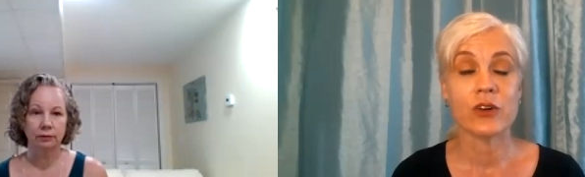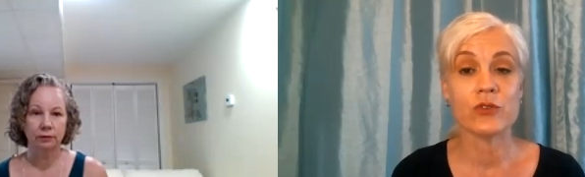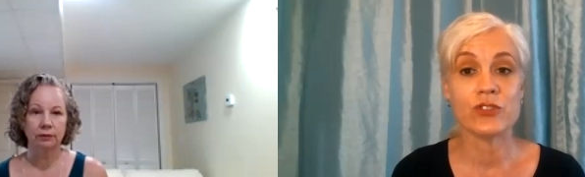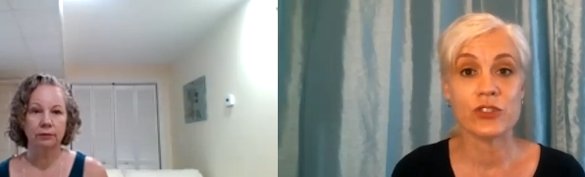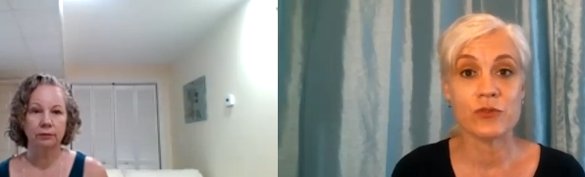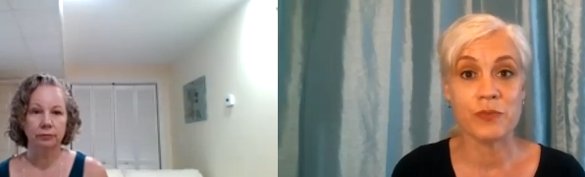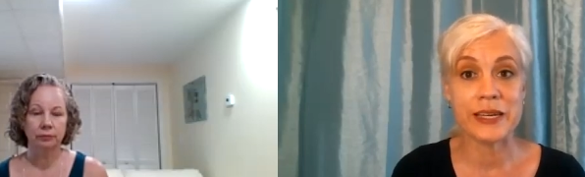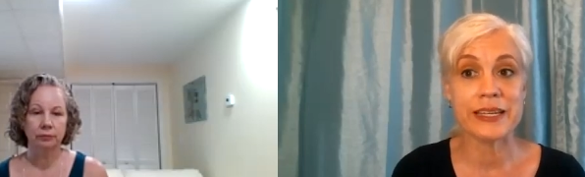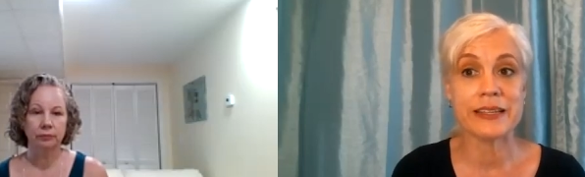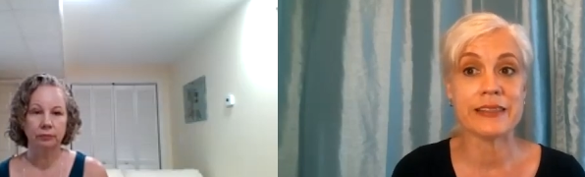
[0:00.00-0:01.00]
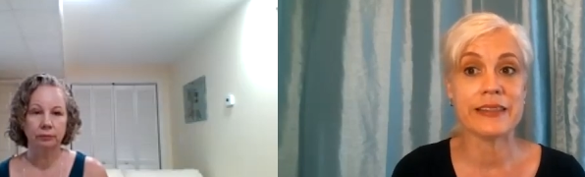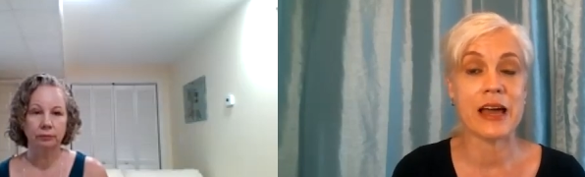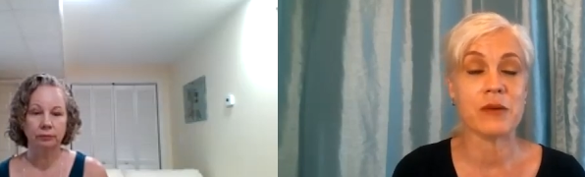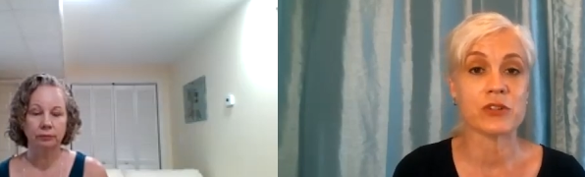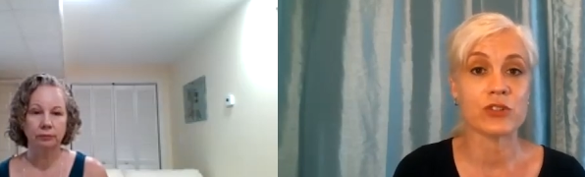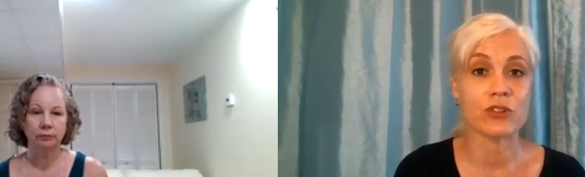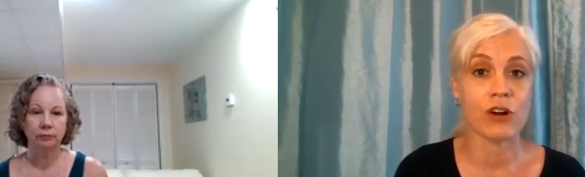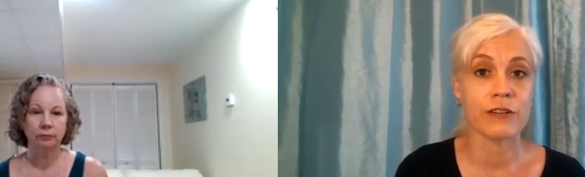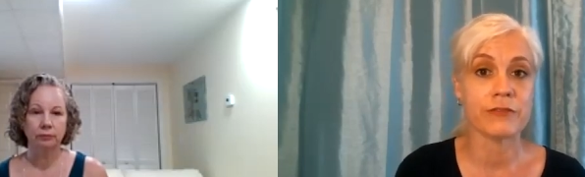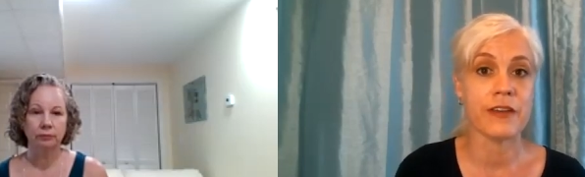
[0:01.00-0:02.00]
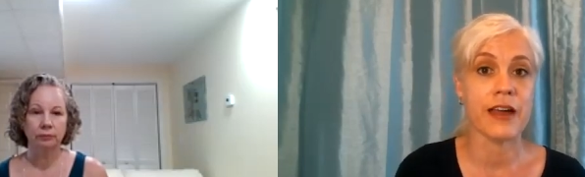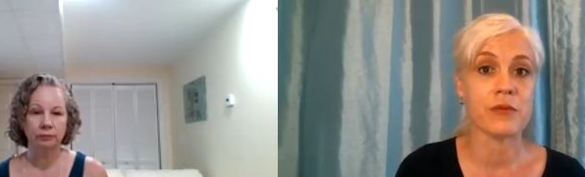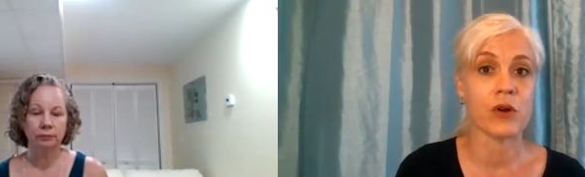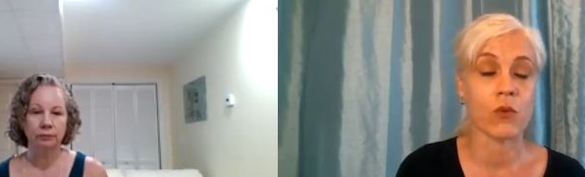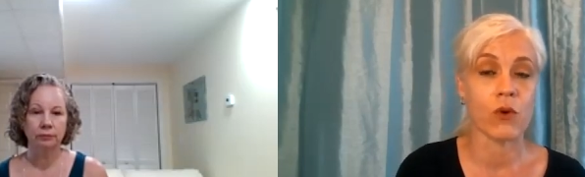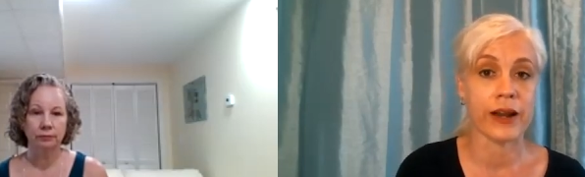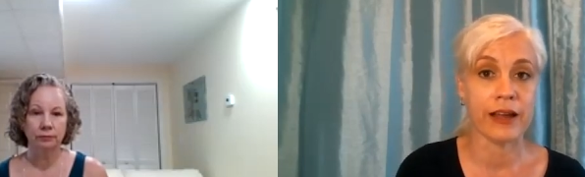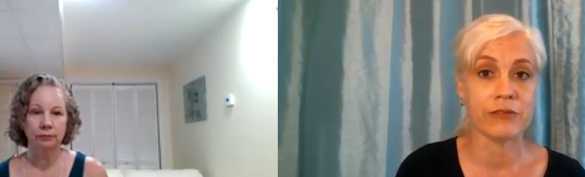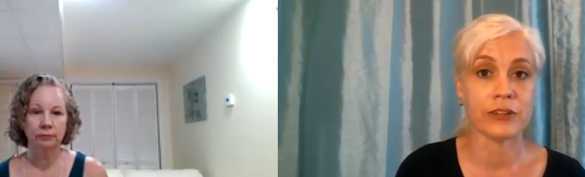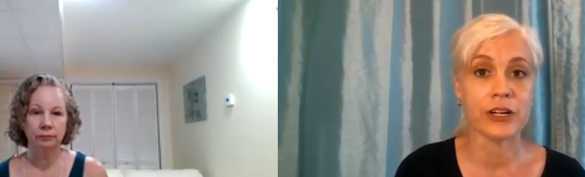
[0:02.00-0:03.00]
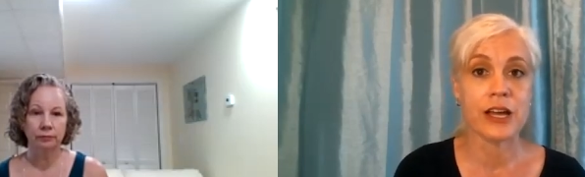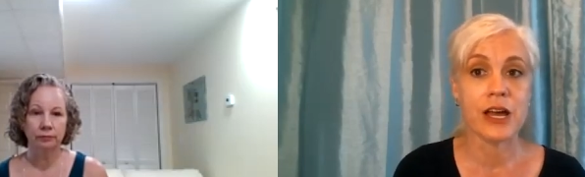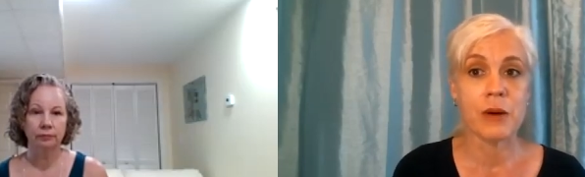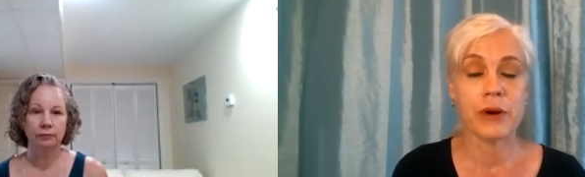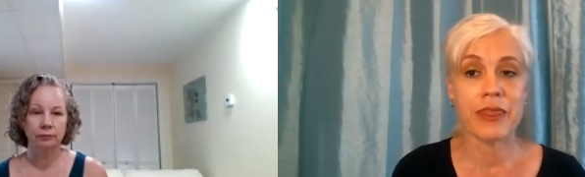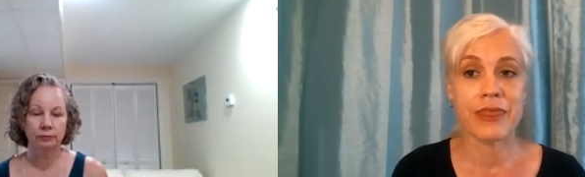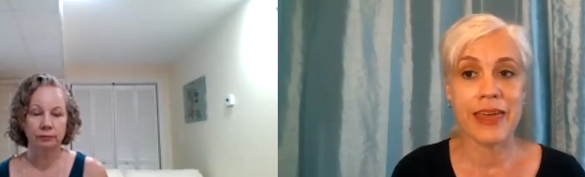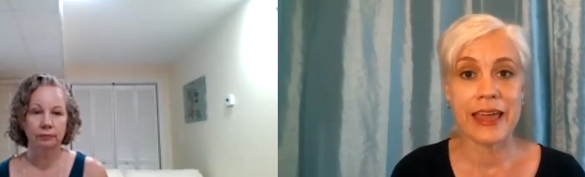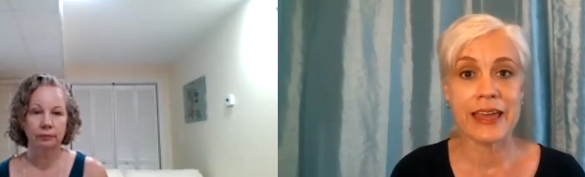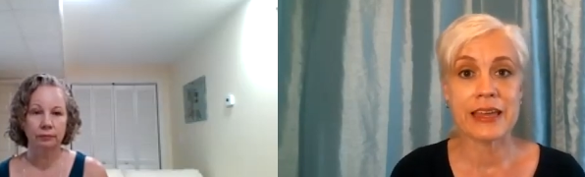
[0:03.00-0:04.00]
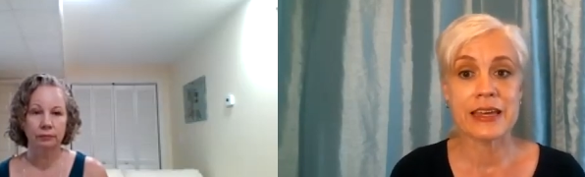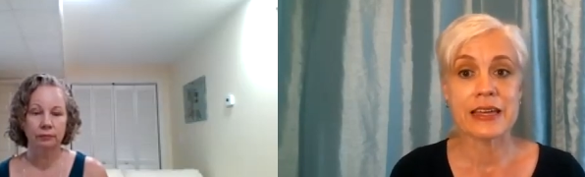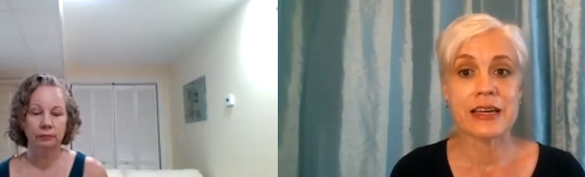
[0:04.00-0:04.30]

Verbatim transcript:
Speaker 1: who's just beaten them or starved them or whatever, but they